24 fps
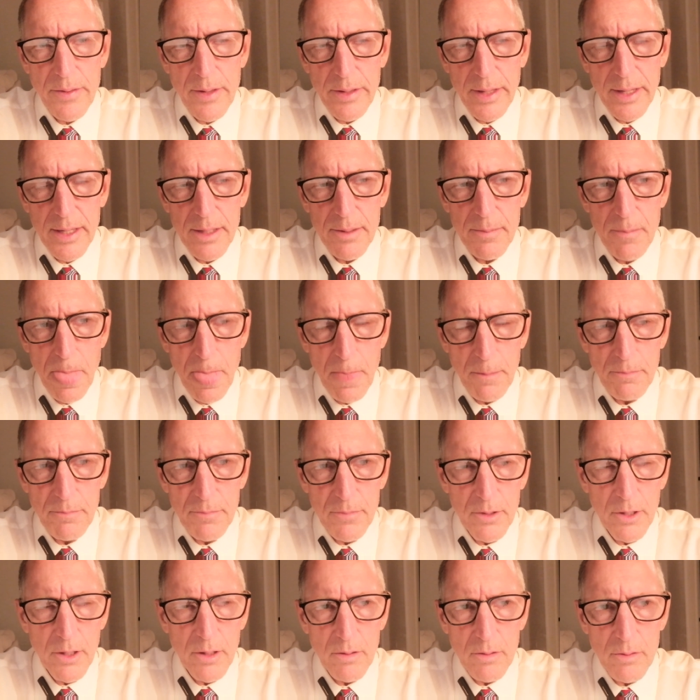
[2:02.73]
then they
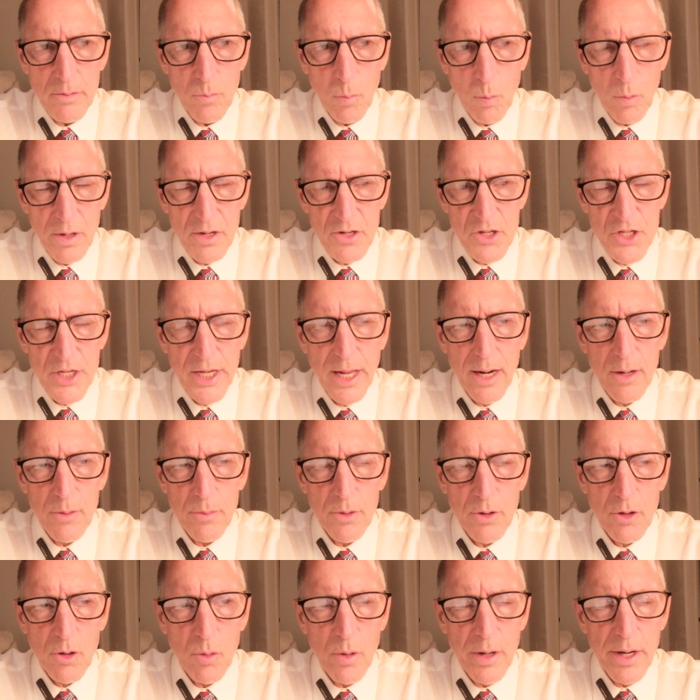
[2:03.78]
want to sell it
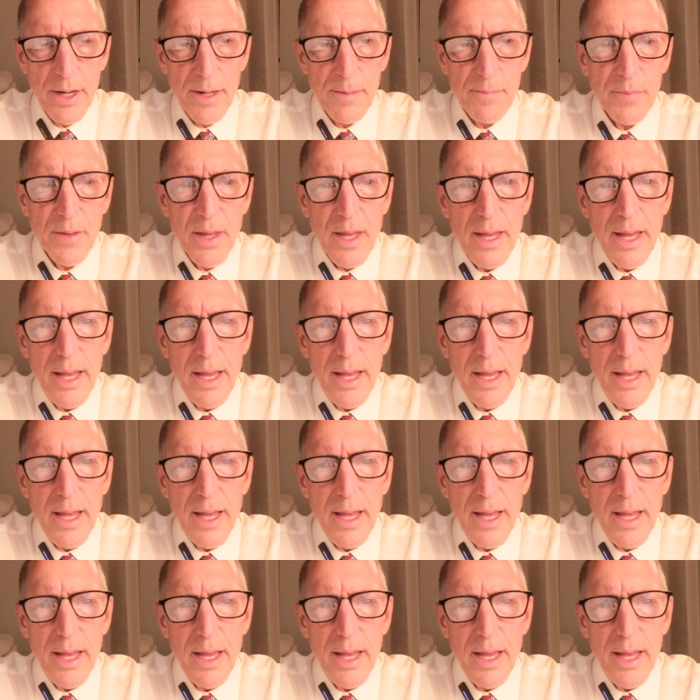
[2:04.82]
real quick.